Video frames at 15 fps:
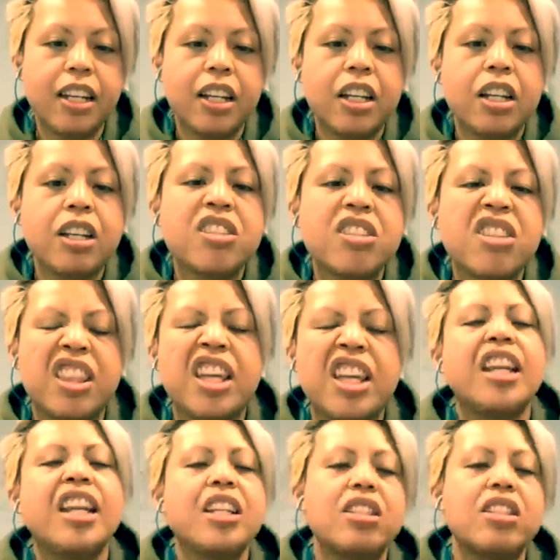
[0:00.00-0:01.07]
So then
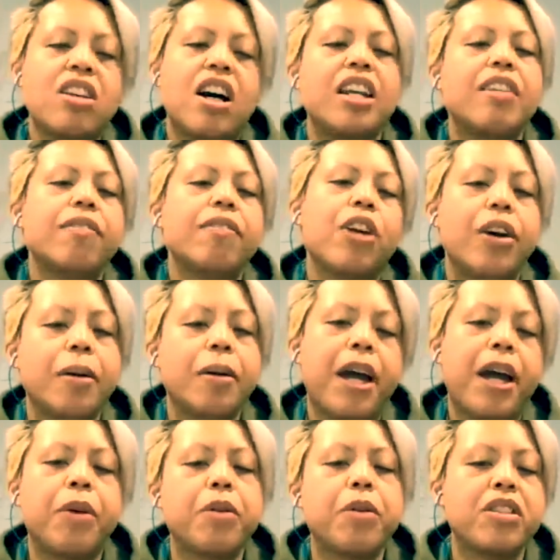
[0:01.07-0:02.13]
it's kind of going
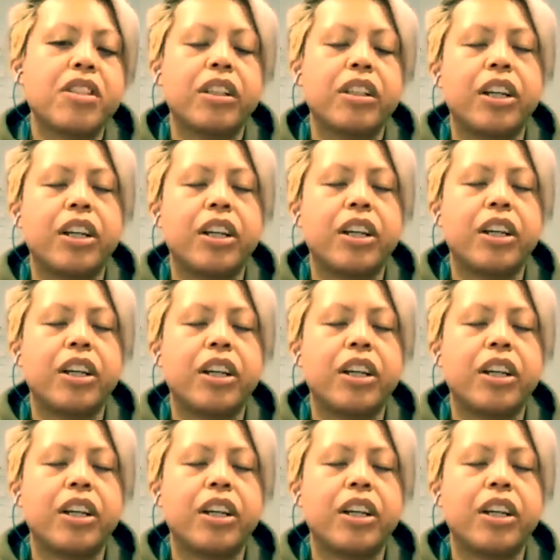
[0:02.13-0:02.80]
backwards and going,